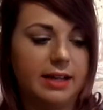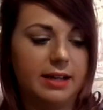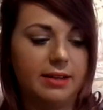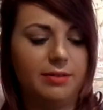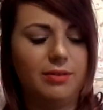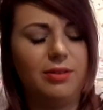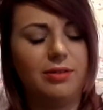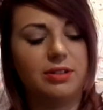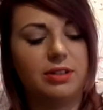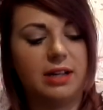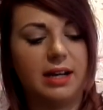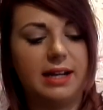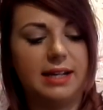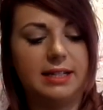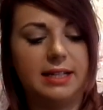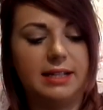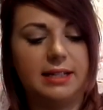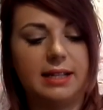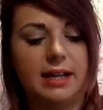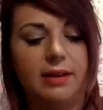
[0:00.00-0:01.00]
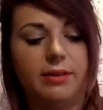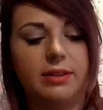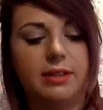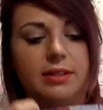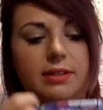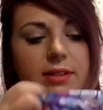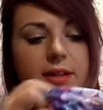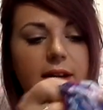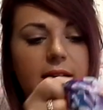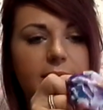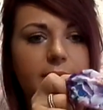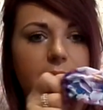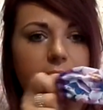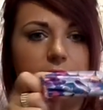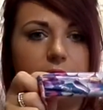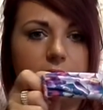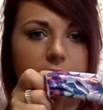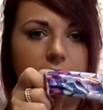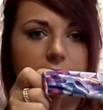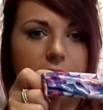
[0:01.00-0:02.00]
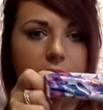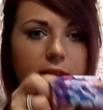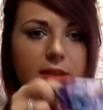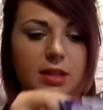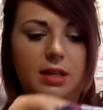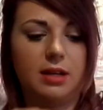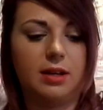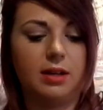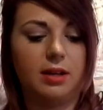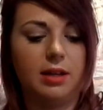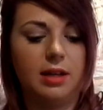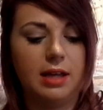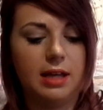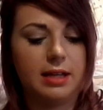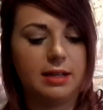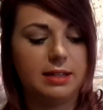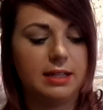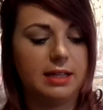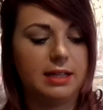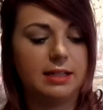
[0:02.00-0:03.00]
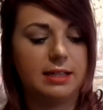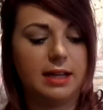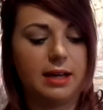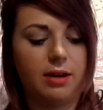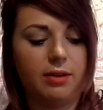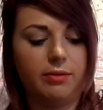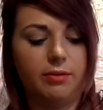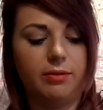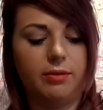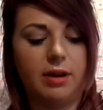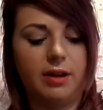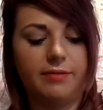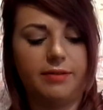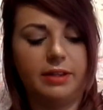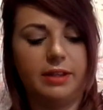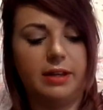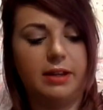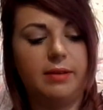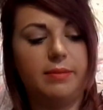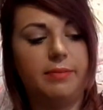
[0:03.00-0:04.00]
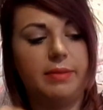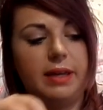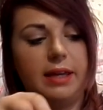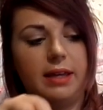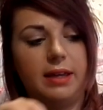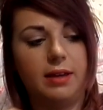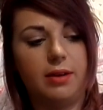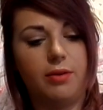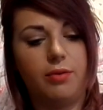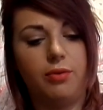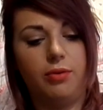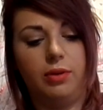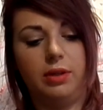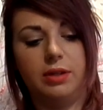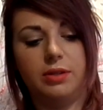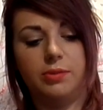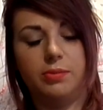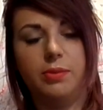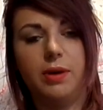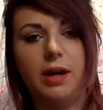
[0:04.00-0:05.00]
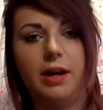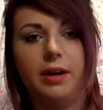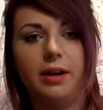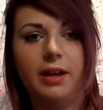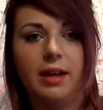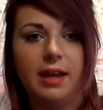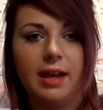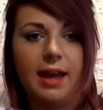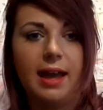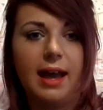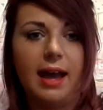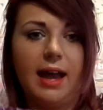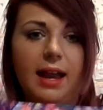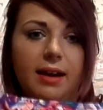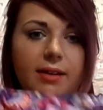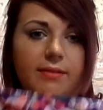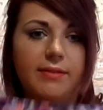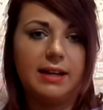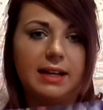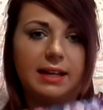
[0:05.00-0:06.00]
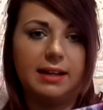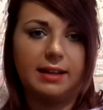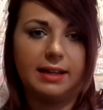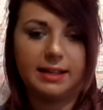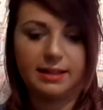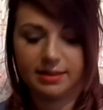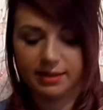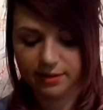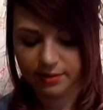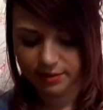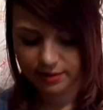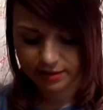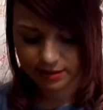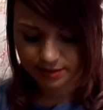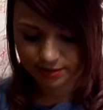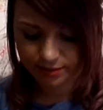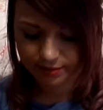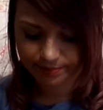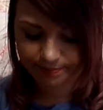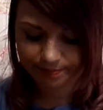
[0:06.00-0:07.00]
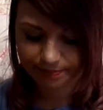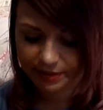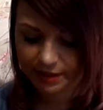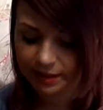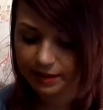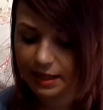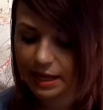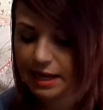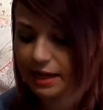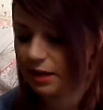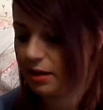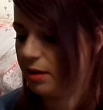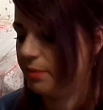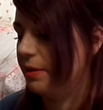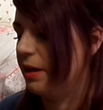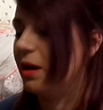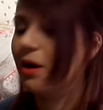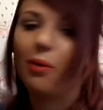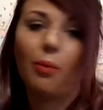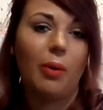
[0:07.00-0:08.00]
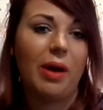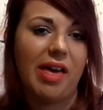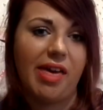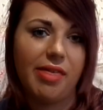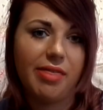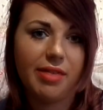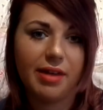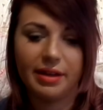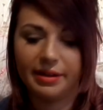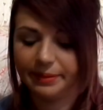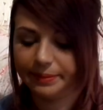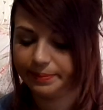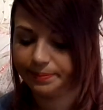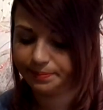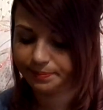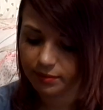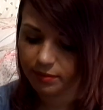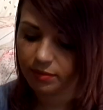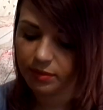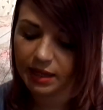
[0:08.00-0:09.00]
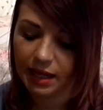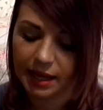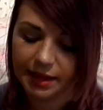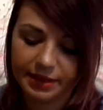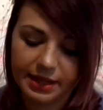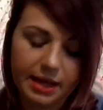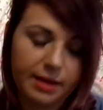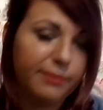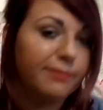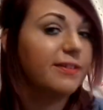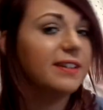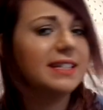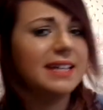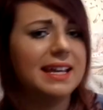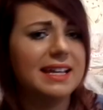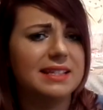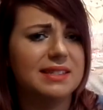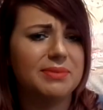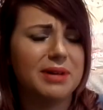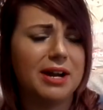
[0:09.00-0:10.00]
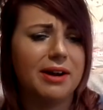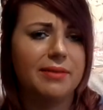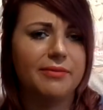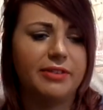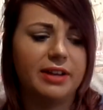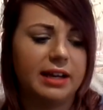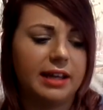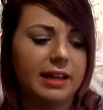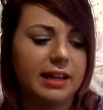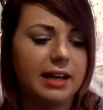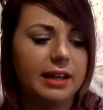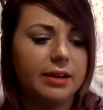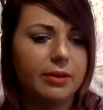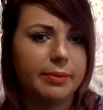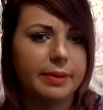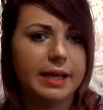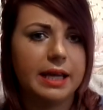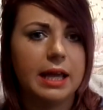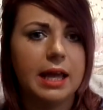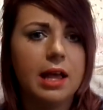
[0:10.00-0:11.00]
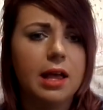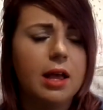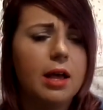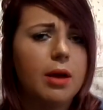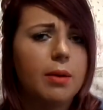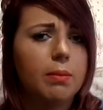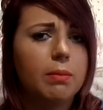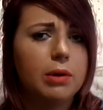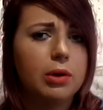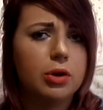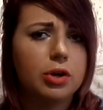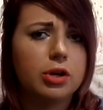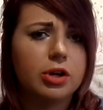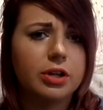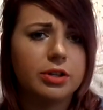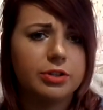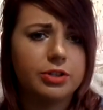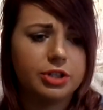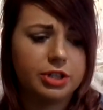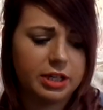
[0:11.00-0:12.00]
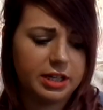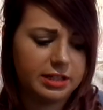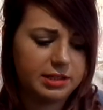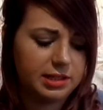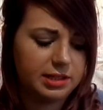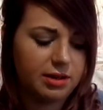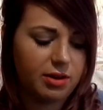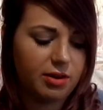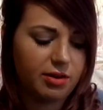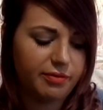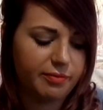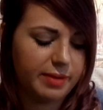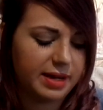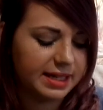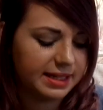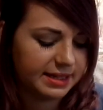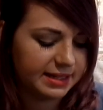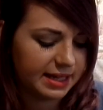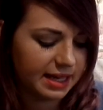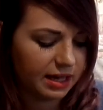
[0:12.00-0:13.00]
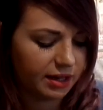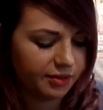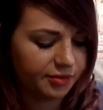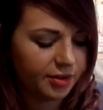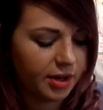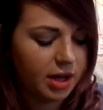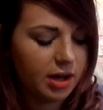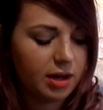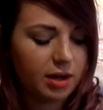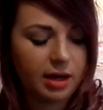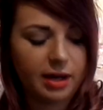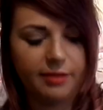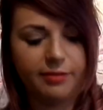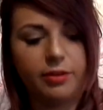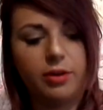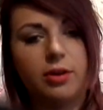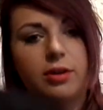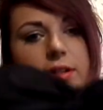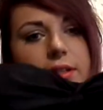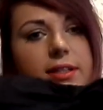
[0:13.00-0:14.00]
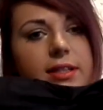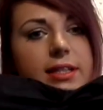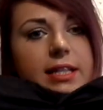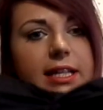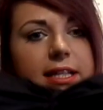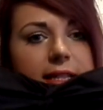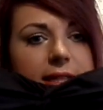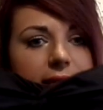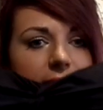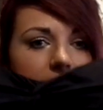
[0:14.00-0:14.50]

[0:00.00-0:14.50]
not tie detail at the side, but just a thinner detail rather than it being all as one, and I really like those, so they're coming with. And then for days where I'm feeling a little bit more conscious of myself, I've got this